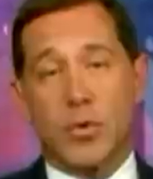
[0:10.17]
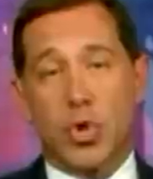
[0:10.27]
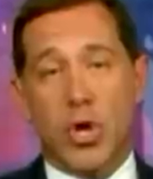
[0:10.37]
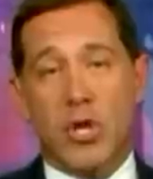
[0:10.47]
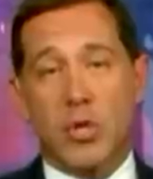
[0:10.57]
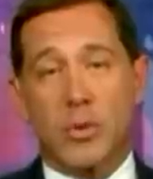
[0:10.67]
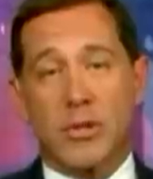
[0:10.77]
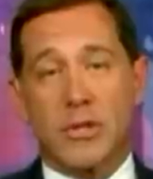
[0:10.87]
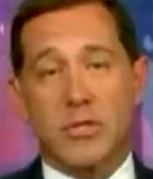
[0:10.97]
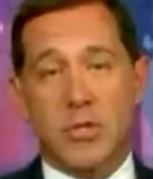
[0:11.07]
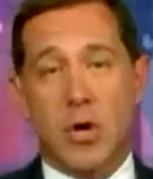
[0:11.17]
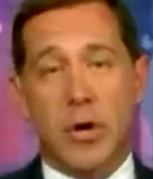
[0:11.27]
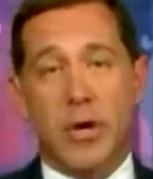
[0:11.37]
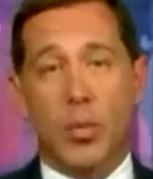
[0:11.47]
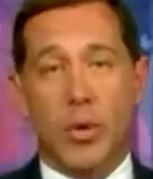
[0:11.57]
was genuinely
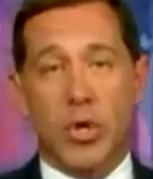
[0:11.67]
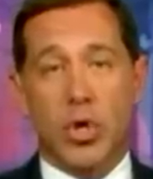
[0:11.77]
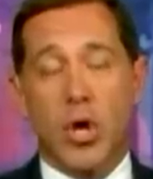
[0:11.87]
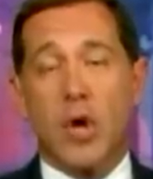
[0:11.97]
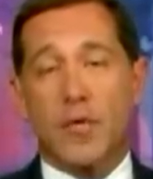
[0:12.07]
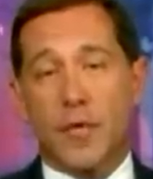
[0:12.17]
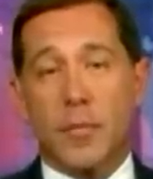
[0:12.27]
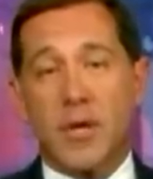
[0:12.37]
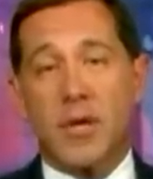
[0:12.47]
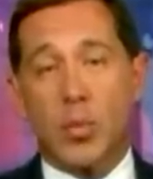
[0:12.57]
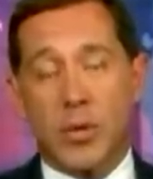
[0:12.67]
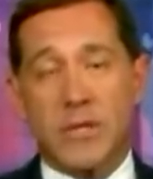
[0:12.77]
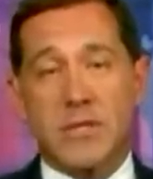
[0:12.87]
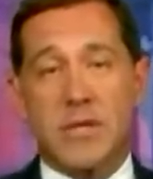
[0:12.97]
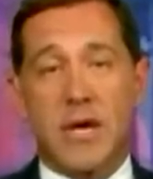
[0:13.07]
sorry, which for me
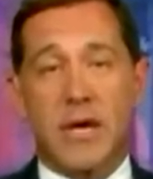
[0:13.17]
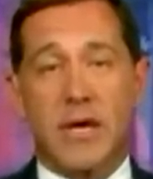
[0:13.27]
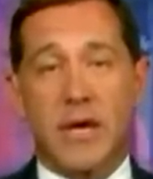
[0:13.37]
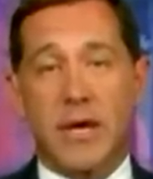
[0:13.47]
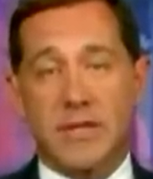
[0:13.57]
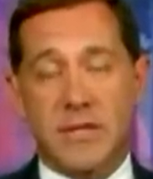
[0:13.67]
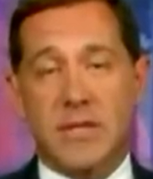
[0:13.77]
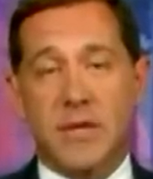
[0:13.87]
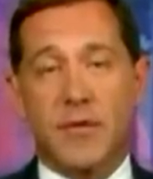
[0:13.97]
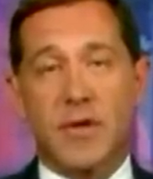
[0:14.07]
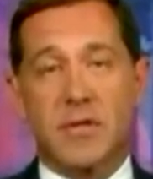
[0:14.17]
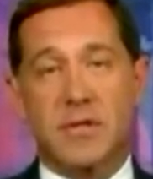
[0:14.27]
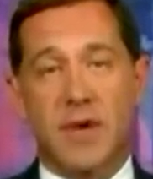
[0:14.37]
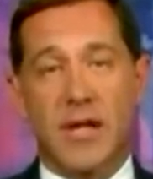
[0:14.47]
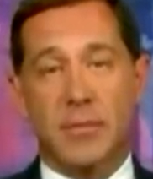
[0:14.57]
was a significant
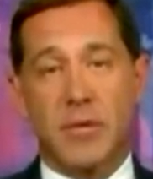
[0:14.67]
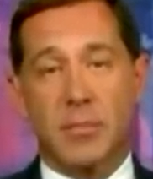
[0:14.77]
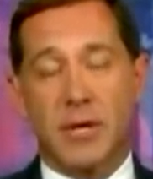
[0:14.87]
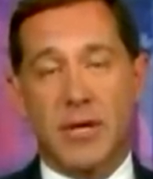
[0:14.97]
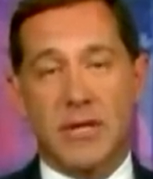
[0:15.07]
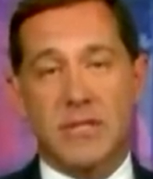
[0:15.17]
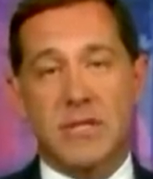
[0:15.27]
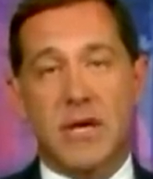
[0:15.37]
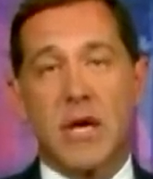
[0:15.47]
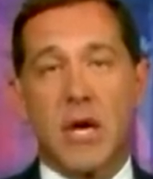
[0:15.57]
development because